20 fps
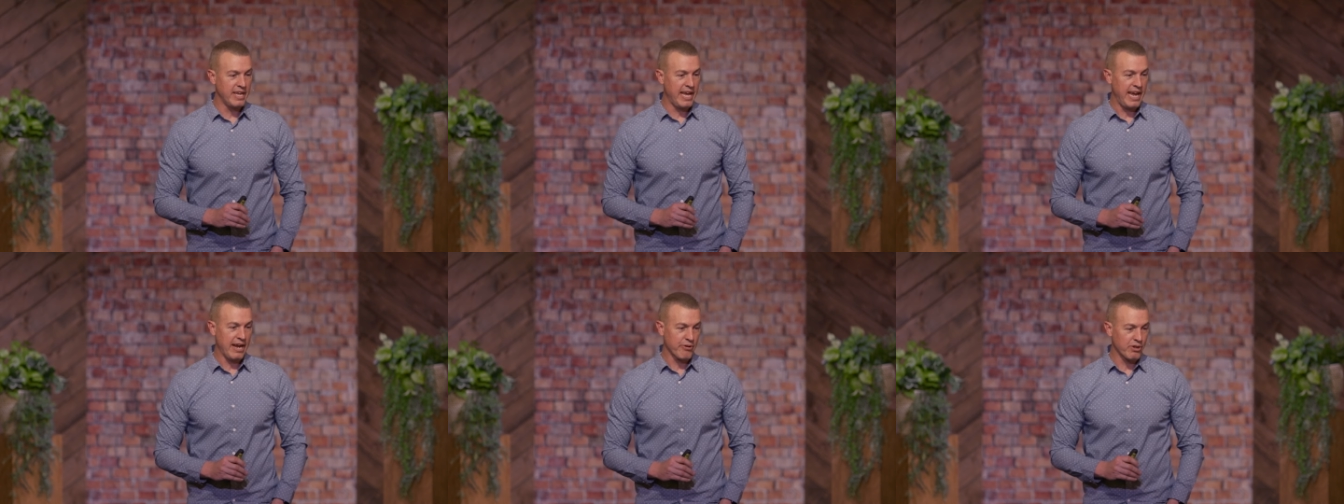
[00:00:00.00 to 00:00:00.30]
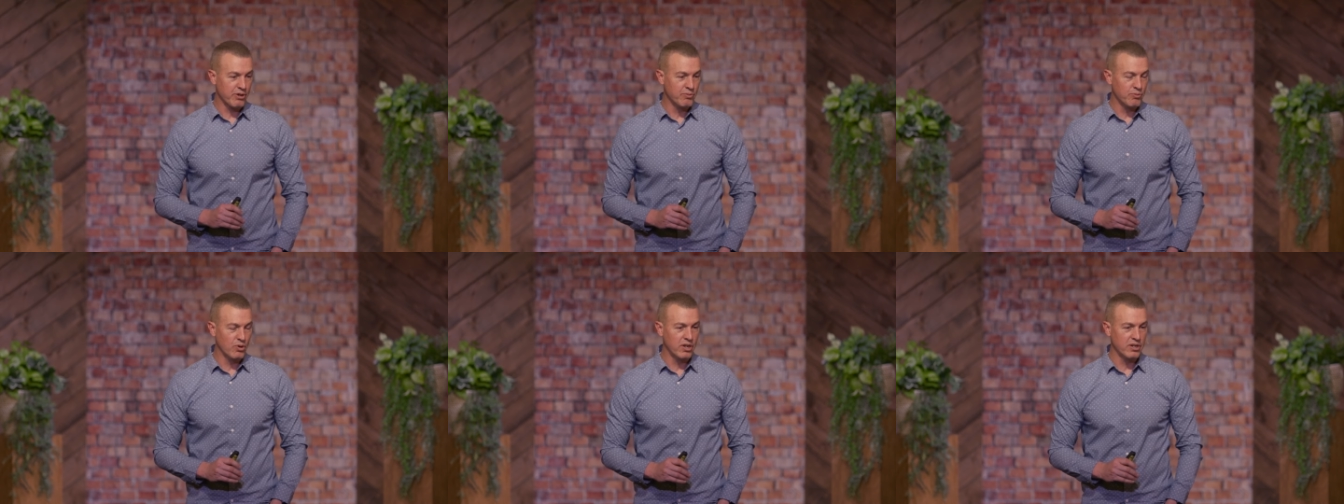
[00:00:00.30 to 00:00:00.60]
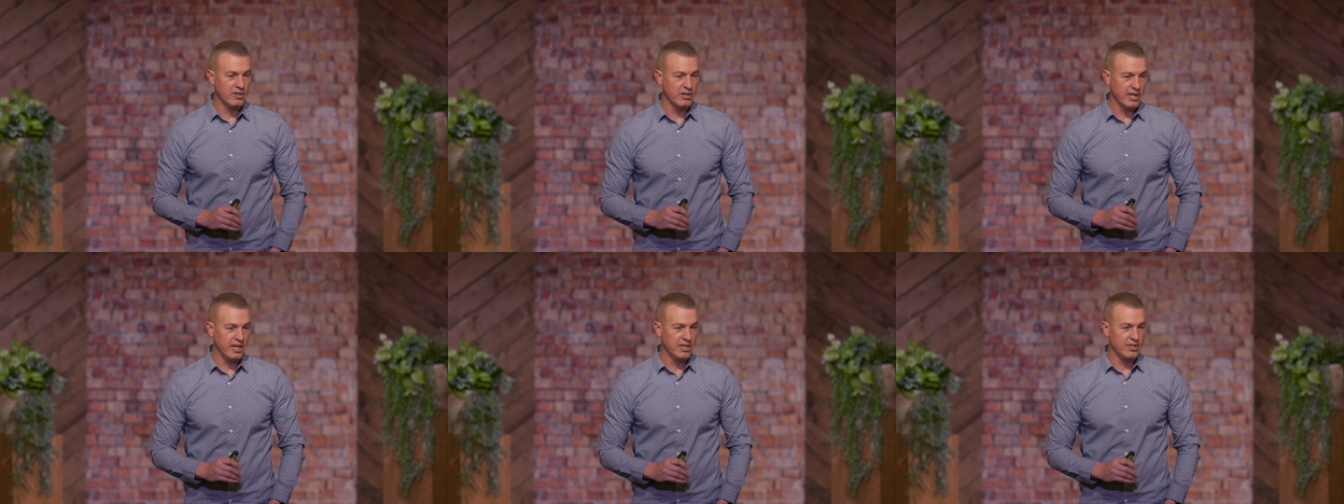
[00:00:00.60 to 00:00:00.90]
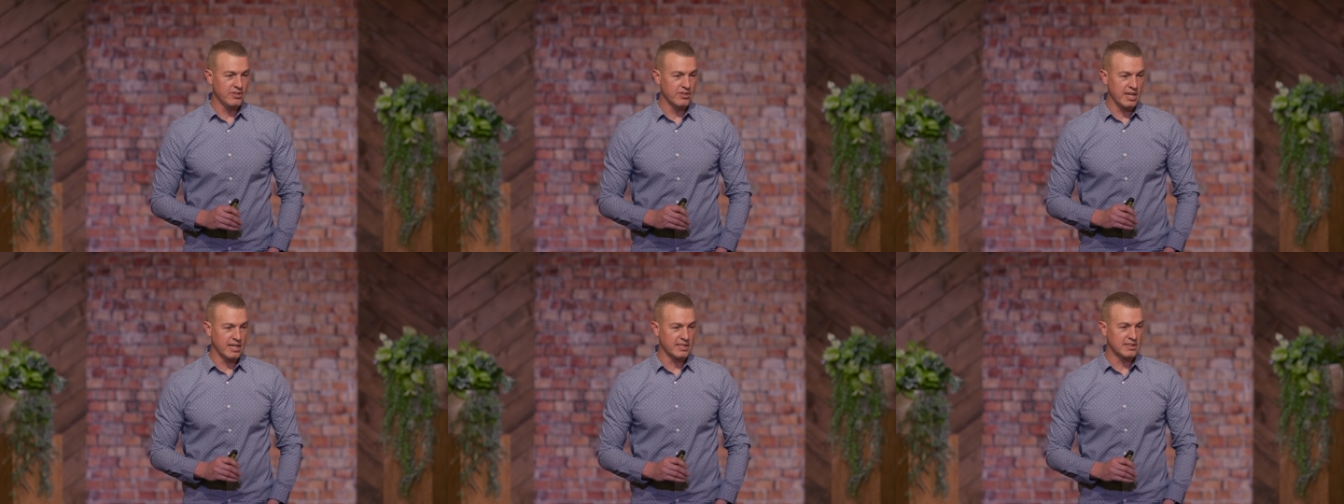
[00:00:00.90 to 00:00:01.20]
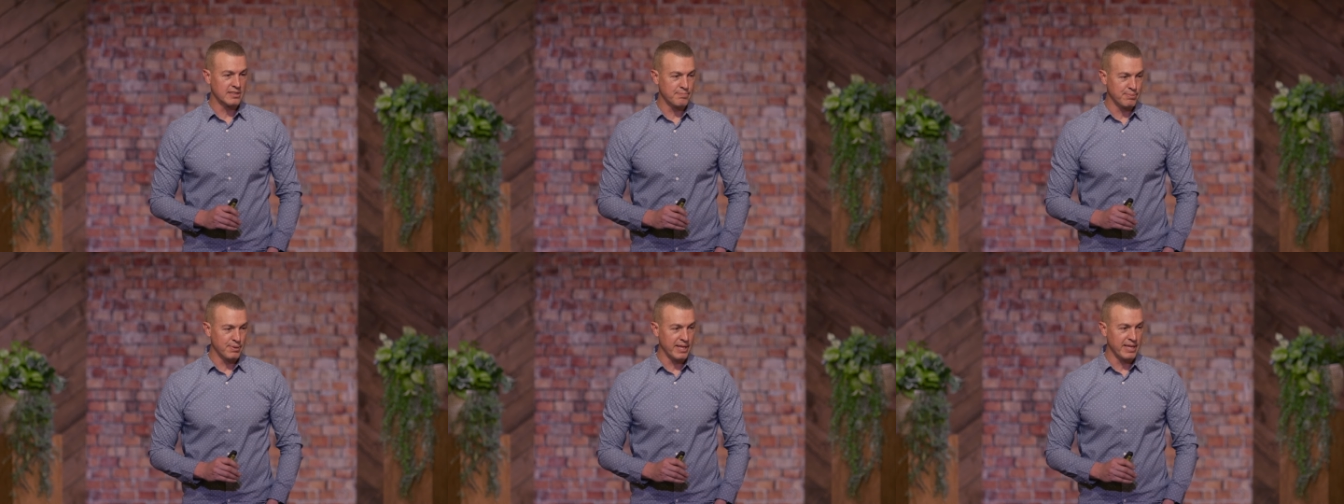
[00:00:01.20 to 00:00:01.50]
hairy one and you got
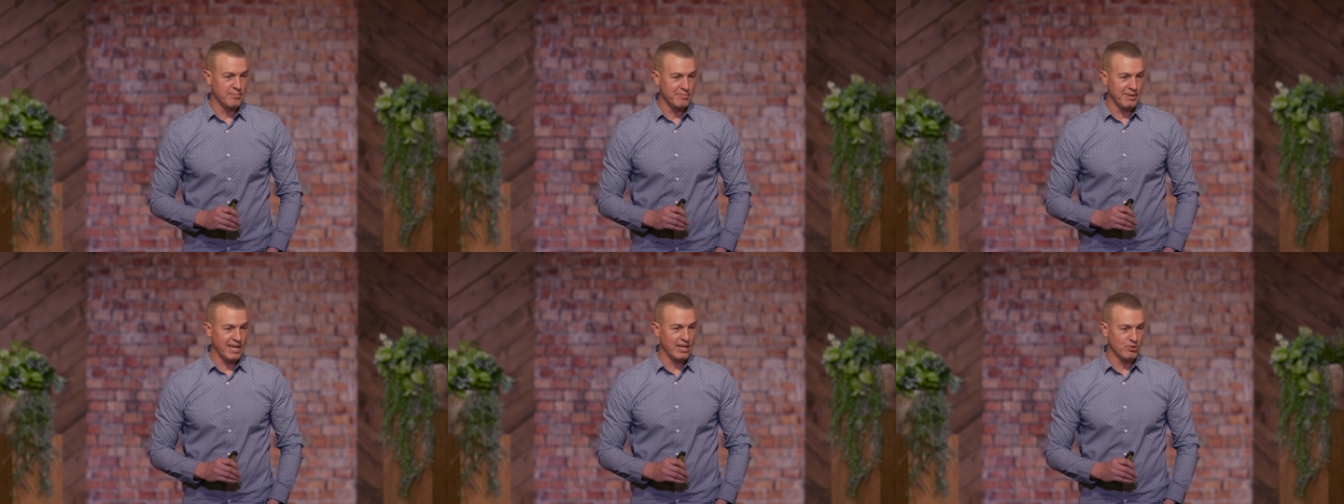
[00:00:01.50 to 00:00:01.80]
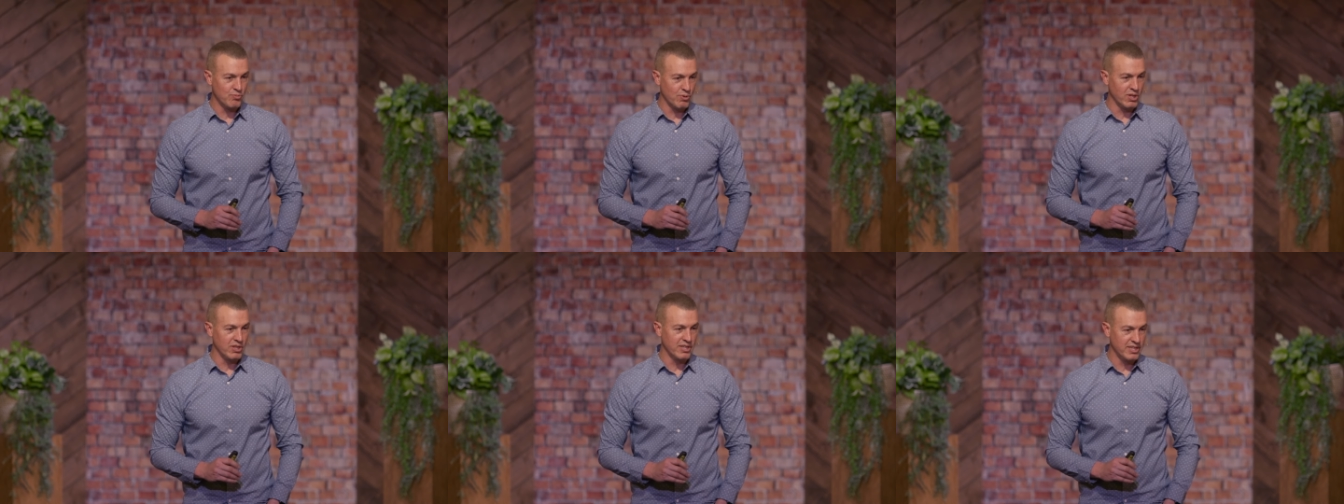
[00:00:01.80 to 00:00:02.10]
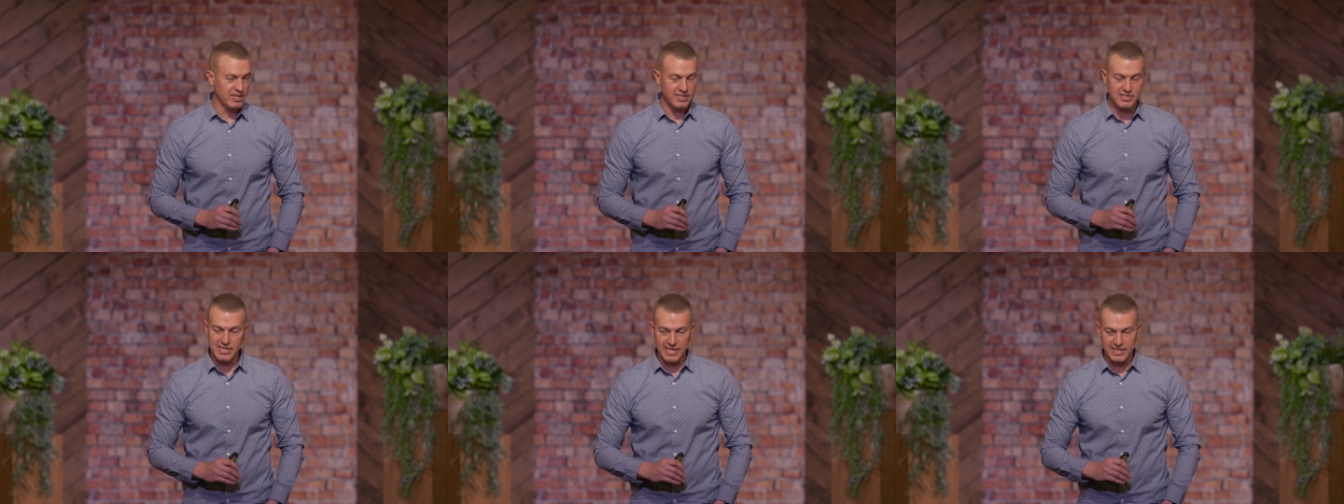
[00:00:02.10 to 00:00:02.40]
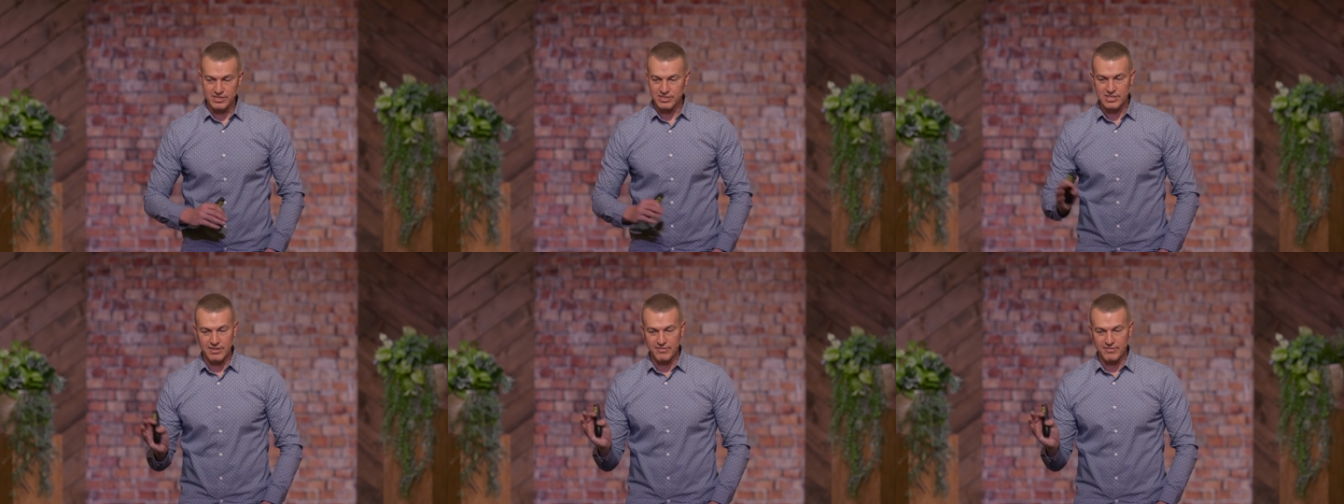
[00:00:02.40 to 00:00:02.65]
the plain man dwelling in tents.